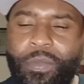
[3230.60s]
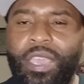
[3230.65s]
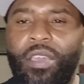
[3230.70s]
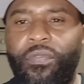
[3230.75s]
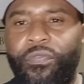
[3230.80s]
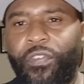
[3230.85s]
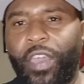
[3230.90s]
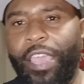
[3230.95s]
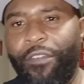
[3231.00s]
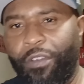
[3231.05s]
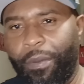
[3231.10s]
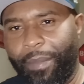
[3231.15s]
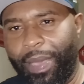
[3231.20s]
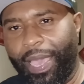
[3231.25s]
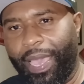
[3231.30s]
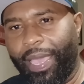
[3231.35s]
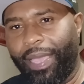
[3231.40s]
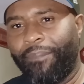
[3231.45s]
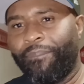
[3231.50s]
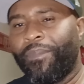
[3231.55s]
a favor,
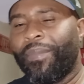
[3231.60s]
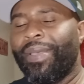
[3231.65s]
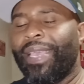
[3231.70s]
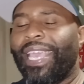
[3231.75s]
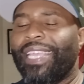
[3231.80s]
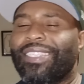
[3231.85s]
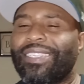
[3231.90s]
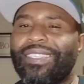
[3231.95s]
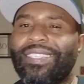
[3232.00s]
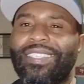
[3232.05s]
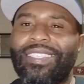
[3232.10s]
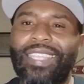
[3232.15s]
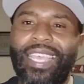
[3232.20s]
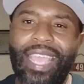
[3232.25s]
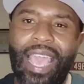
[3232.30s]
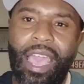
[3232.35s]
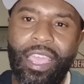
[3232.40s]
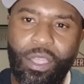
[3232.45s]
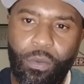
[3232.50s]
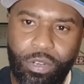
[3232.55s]
man, and just stay
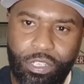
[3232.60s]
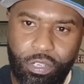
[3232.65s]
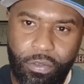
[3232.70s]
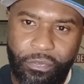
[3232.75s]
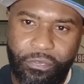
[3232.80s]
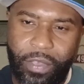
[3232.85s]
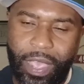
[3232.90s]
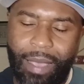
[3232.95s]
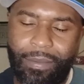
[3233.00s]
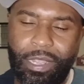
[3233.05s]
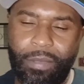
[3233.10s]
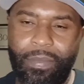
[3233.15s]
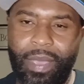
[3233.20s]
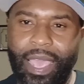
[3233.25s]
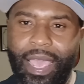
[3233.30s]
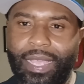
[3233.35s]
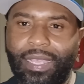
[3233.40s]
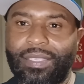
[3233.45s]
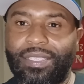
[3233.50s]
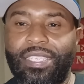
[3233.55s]
out here with your family, man.
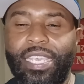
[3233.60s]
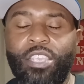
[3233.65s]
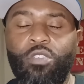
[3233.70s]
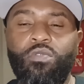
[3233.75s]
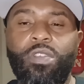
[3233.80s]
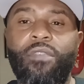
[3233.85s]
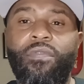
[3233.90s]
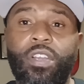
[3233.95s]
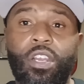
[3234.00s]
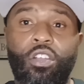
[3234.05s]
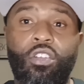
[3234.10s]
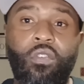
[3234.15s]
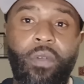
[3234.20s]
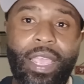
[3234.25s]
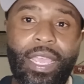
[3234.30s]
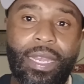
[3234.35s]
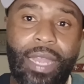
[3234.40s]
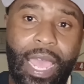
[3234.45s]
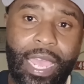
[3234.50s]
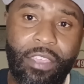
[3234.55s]
Continue living a great
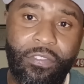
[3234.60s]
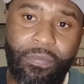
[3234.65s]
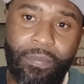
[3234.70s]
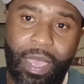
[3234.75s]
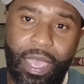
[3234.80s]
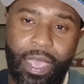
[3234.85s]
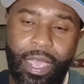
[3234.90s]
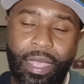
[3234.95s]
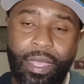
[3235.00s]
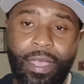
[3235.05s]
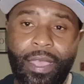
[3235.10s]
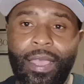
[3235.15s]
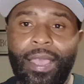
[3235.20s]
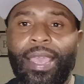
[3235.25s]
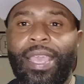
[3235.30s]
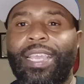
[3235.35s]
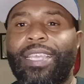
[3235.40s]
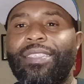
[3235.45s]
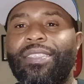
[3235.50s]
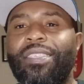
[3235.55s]
life, man.
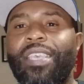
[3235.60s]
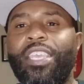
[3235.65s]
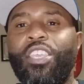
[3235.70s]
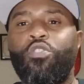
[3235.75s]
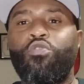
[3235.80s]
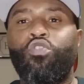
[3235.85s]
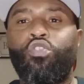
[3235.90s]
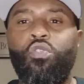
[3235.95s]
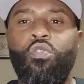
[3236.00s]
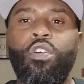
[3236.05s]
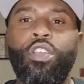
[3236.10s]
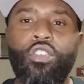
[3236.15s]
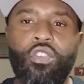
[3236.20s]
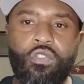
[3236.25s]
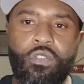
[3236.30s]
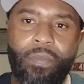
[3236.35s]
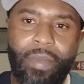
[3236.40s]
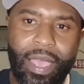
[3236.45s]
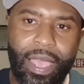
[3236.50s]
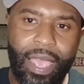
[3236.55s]
Continue doing you,
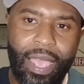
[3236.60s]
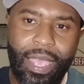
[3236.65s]
man.